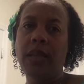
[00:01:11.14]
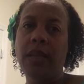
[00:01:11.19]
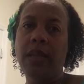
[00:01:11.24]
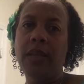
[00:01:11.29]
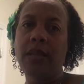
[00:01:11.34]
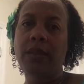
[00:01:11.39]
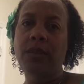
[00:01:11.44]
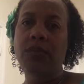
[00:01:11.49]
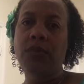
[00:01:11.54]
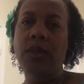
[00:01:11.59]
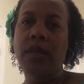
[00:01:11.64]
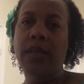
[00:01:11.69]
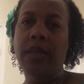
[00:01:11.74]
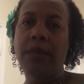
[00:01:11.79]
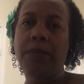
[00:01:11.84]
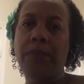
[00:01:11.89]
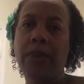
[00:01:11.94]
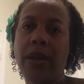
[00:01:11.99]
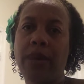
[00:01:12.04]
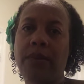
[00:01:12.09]
it's going to
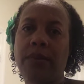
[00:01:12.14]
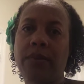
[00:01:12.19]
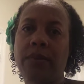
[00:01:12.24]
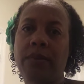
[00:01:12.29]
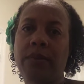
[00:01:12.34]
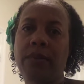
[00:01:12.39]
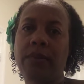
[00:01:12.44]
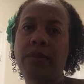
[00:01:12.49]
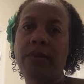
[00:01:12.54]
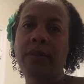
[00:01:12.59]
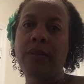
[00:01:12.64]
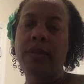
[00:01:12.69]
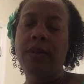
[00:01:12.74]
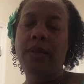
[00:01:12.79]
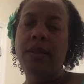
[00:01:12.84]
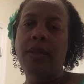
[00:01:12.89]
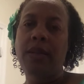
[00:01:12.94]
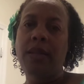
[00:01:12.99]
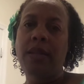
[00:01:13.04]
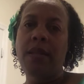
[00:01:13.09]
get better.
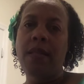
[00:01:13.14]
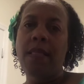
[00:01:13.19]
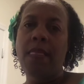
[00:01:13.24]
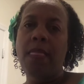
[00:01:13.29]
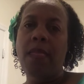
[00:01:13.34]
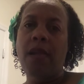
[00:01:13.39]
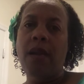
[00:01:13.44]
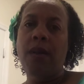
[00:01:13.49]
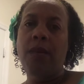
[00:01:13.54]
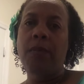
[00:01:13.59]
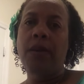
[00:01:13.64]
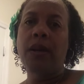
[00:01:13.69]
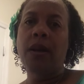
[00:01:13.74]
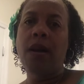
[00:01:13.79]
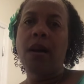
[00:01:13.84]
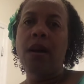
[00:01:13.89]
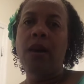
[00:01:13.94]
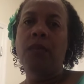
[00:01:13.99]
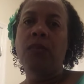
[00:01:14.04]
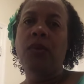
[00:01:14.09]
But
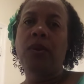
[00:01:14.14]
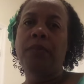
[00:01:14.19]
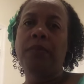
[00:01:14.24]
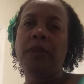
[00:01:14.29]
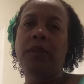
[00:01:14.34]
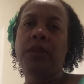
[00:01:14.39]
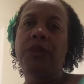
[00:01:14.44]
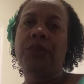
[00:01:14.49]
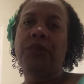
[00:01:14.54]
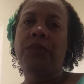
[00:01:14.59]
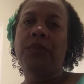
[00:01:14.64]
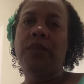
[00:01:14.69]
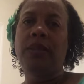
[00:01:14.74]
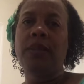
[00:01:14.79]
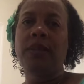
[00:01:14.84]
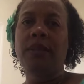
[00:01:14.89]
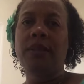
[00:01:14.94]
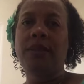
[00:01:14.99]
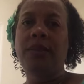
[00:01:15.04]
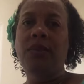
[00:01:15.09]
God want me to do
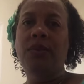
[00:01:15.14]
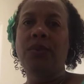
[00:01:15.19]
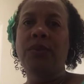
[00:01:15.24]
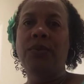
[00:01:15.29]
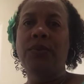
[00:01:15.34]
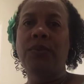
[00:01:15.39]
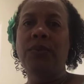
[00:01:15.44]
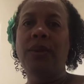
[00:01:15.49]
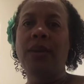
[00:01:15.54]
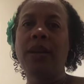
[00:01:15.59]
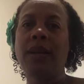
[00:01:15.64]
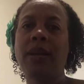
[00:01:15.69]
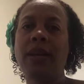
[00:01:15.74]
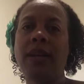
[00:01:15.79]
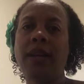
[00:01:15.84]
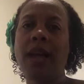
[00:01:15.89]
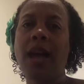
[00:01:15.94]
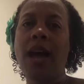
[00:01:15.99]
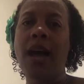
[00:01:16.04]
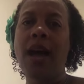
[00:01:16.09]
this, so
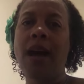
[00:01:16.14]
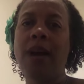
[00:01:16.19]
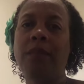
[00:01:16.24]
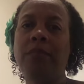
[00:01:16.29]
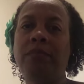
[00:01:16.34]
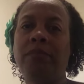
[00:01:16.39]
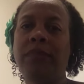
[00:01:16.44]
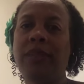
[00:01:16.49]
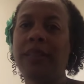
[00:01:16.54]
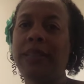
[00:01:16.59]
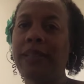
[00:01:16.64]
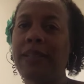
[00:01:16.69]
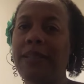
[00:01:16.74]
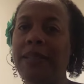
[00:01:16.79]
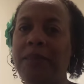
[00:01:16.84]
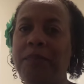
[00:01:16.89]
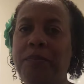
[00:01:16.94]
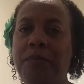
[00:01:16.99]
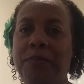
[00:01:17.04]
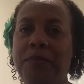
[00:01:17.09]
I'm
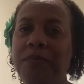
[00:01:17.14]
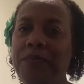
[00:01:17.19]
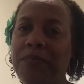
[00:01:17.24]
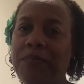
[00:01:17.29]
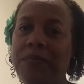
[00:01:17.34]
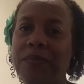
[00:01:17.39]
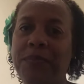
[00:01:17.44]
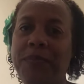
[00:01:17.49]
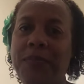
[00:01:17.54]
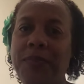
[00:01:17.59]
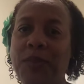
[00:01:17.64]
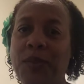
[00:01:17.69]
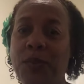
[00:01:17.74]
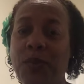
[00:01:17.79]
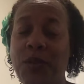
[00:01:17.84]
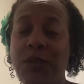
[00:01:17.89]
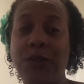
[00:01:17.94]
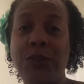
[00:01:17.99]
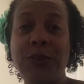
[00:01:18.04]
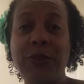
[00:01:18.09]
just
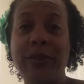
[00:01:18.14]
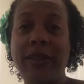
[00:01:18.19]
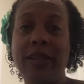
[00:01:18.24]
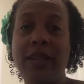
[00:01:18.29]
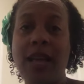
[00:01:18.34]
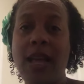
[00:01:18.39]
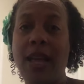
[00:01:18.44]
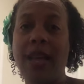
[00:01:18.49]
going to do it.